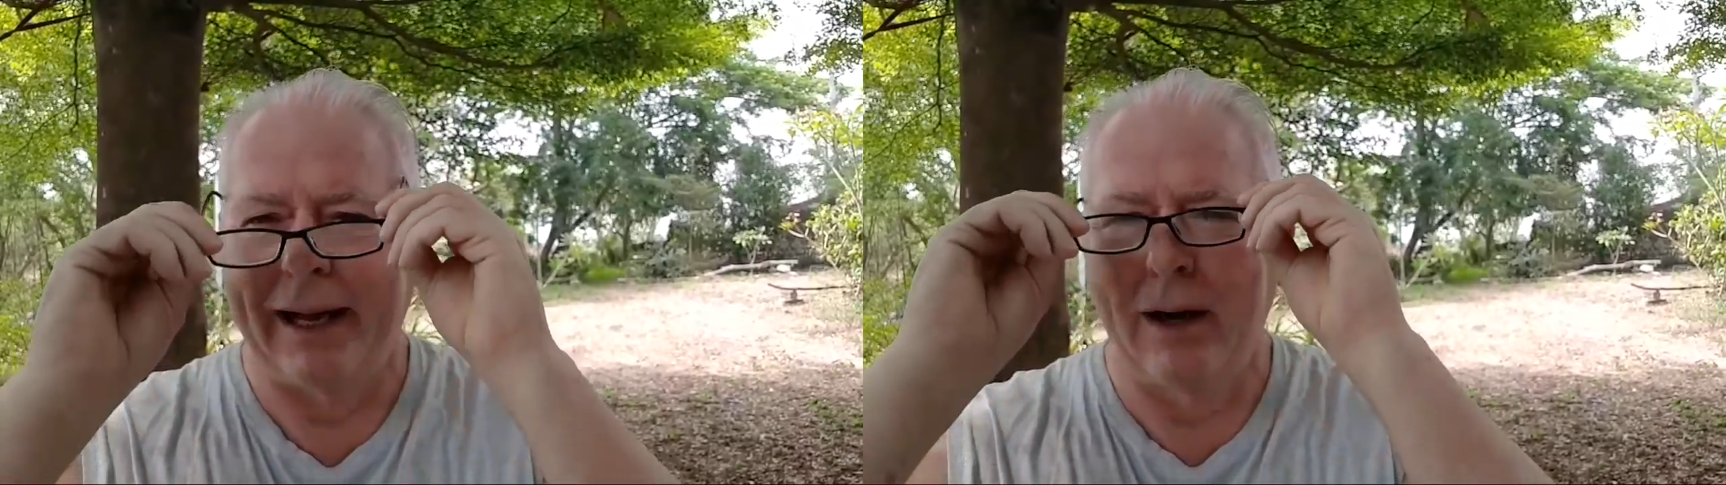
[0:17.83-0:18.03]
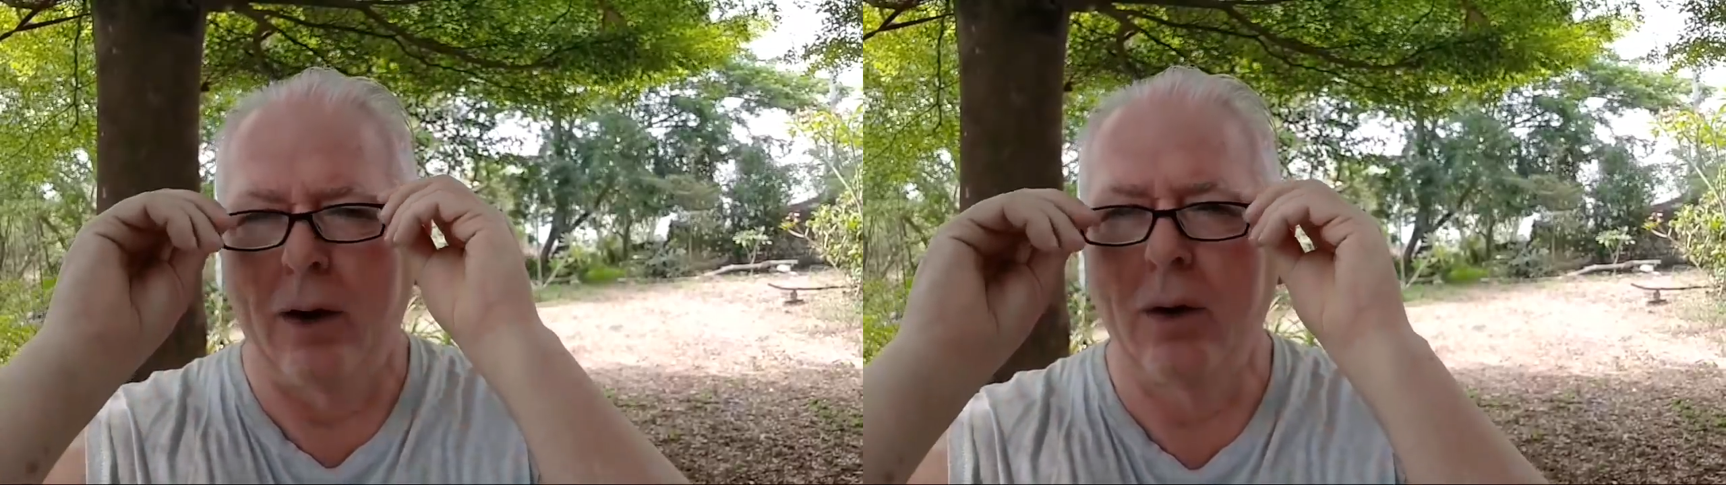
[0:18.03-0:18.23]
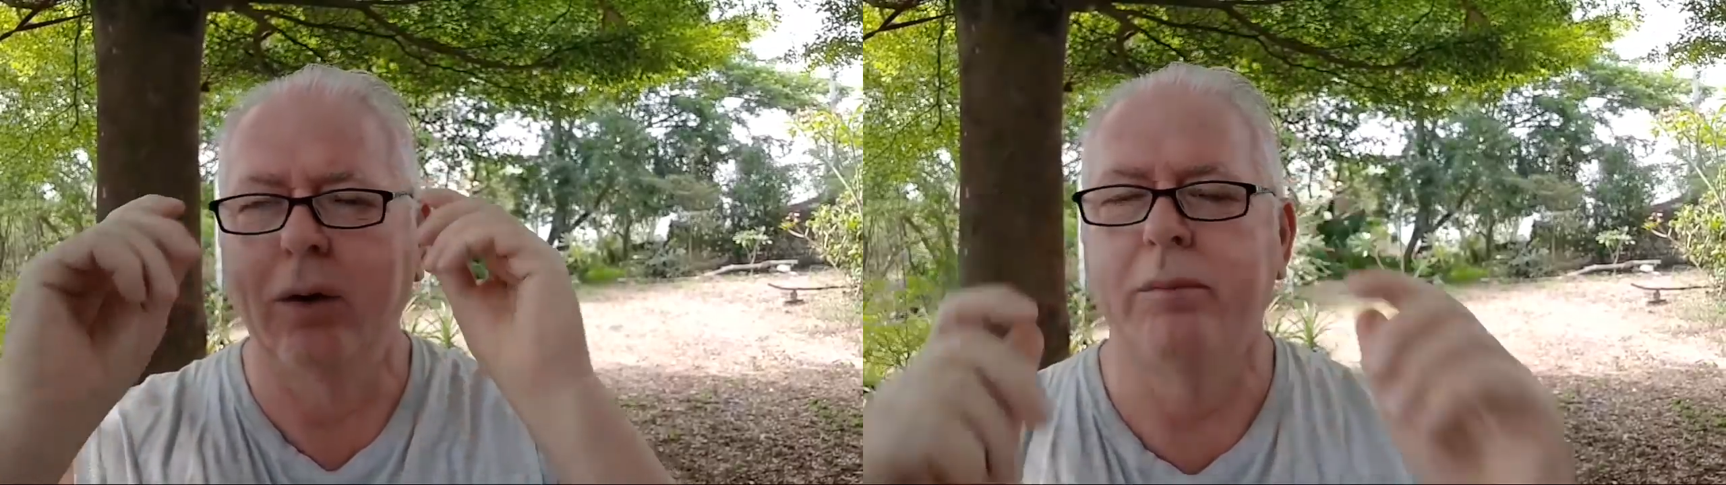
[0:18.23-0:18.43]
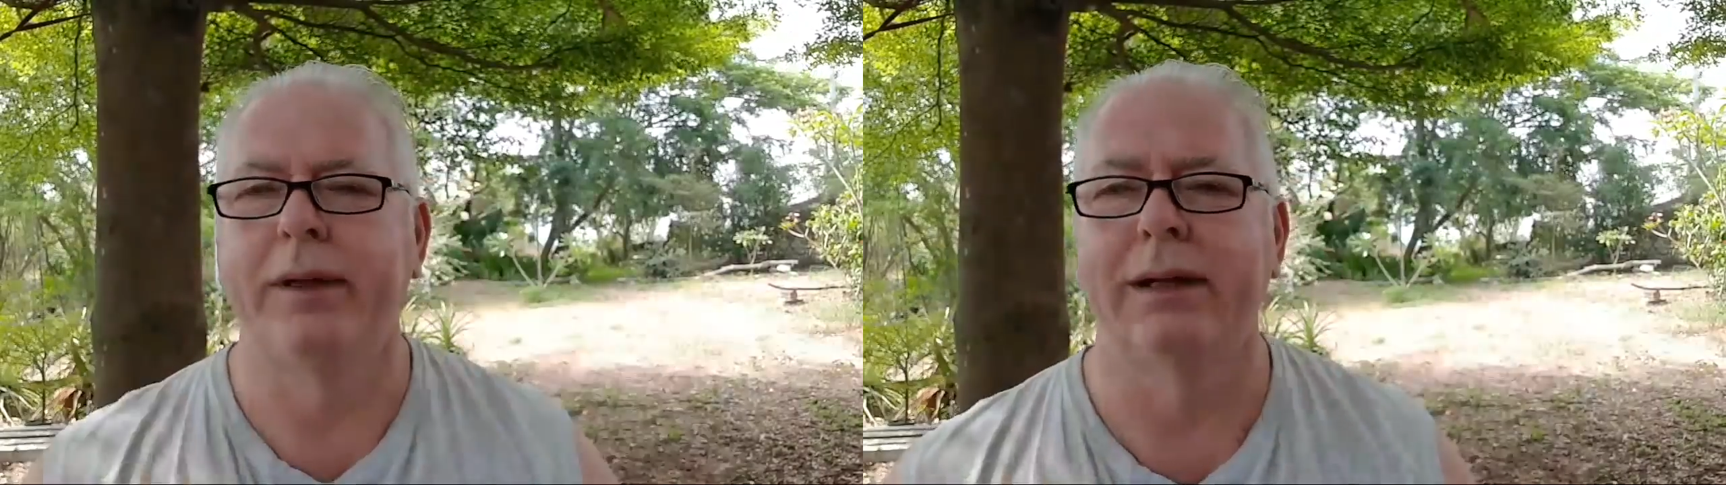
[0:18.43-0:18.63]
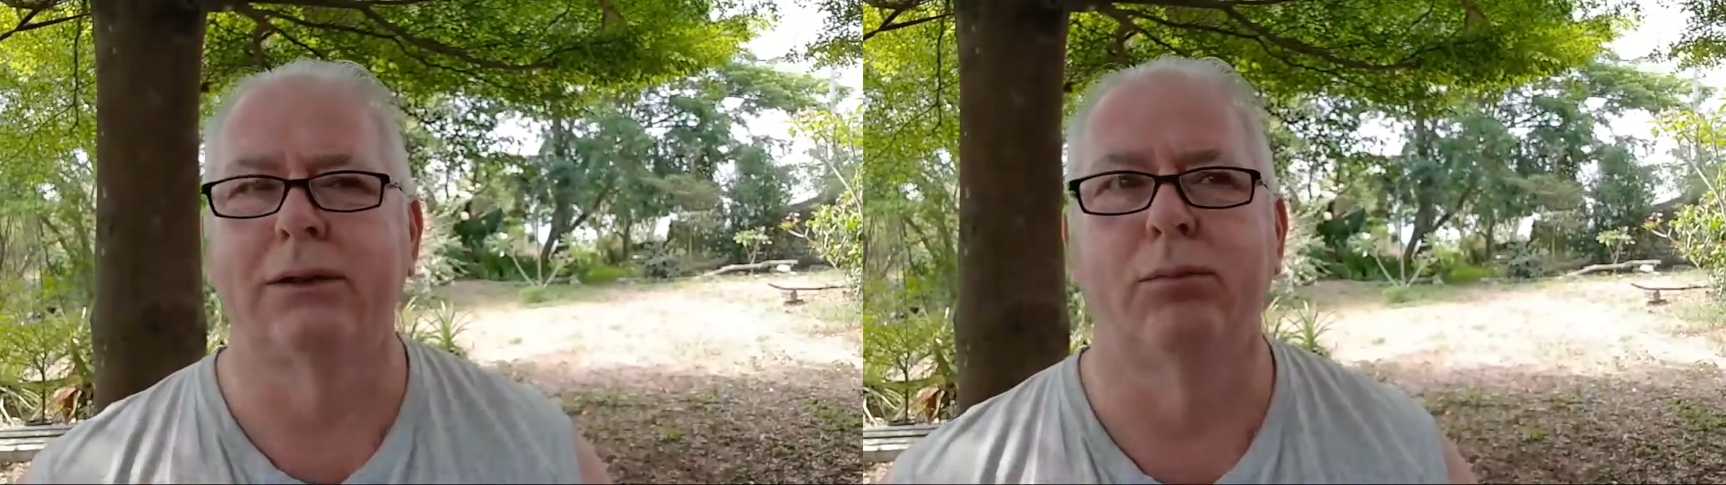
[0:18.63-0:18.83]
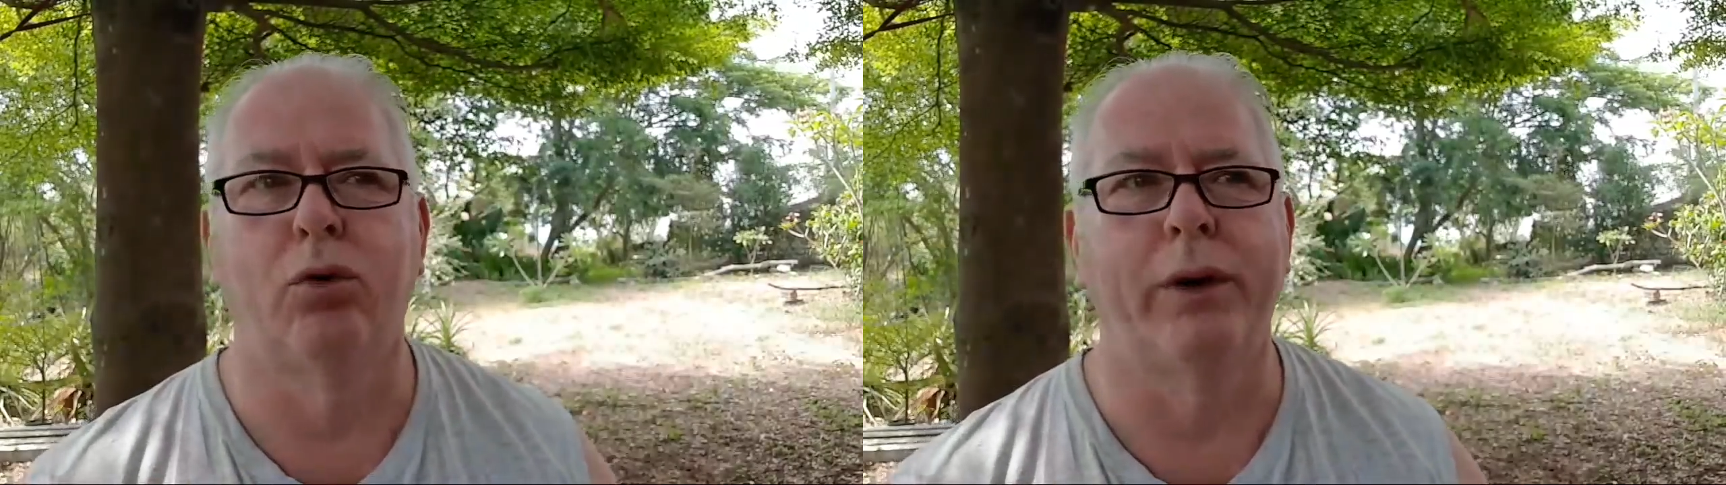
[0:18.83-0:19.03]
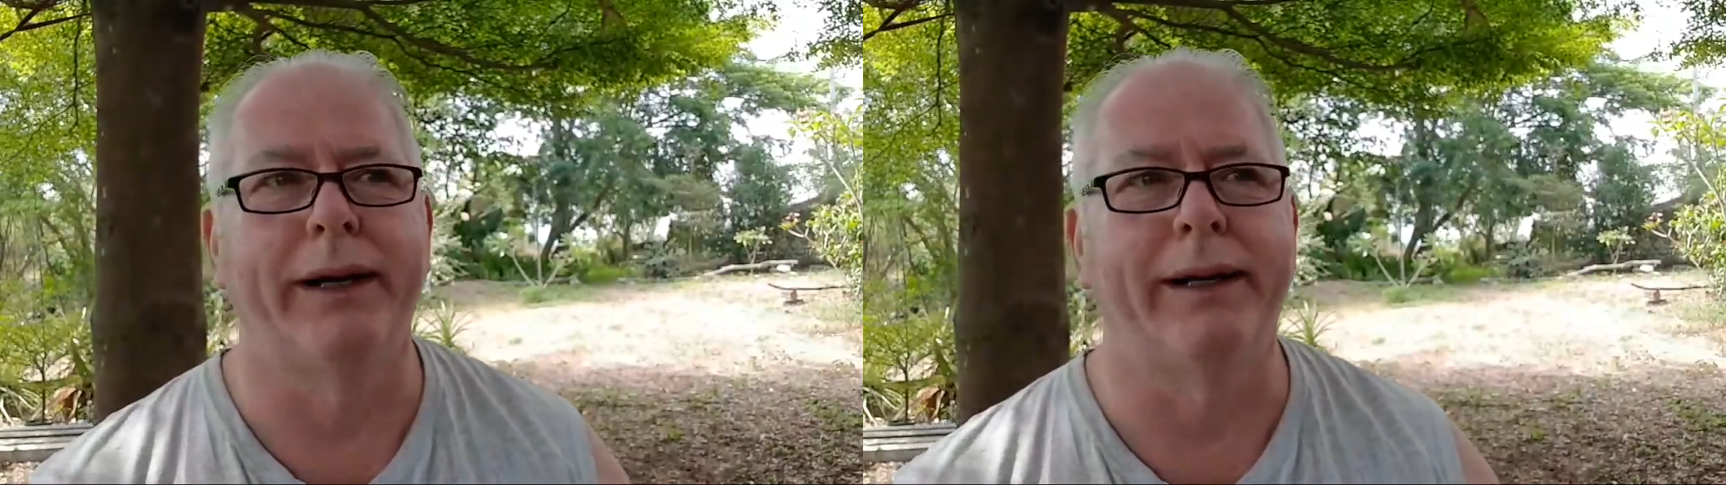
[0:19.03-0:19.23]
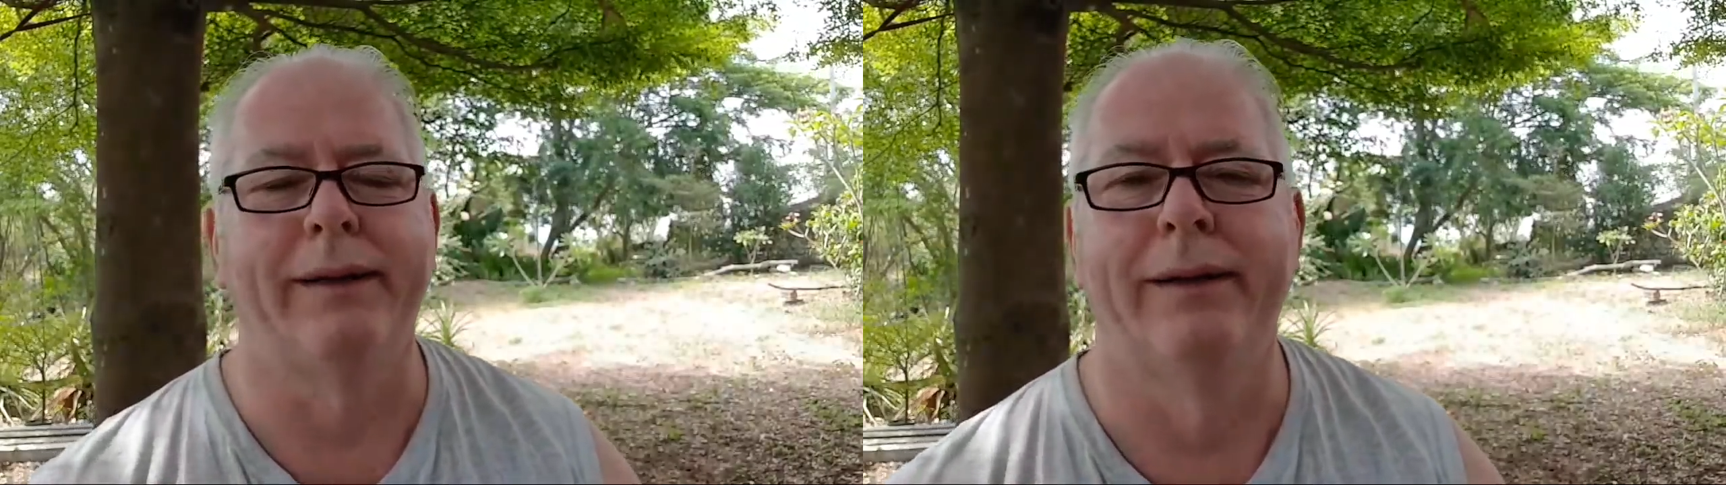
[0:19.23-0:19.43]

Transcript: home this morning,